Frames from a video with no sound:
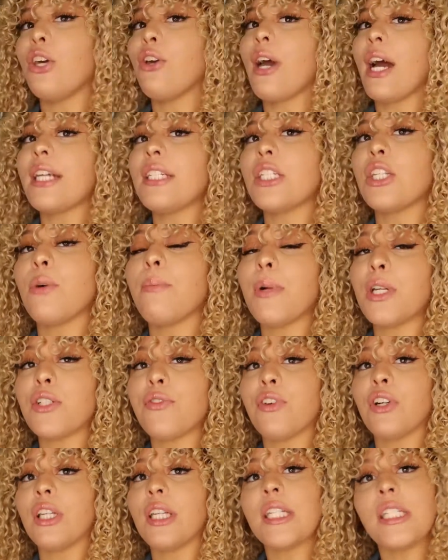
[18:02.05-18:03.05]
you guys so much
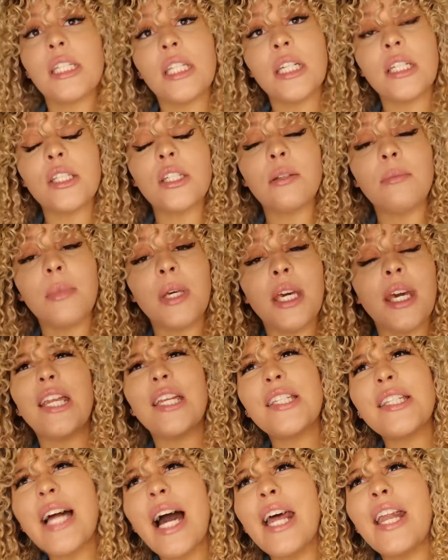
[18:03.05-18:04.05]
for listening to me. It
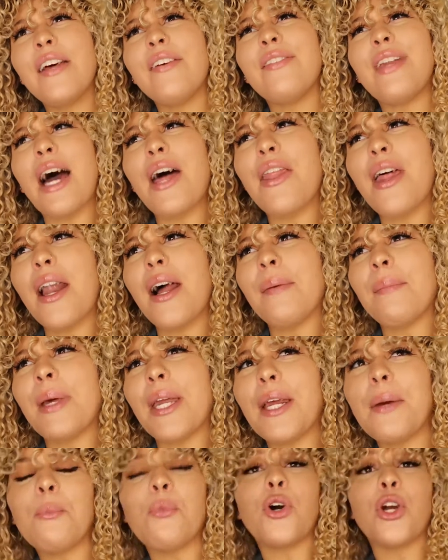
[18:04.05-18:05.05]
is kind of, now that I'm
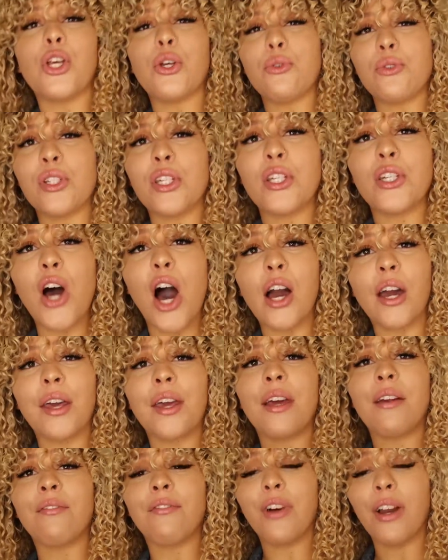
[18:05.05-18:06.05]
getting more used to
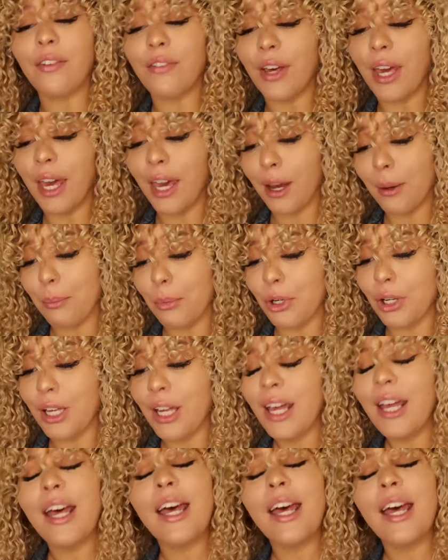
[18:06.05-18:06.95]
talking in front of a camera,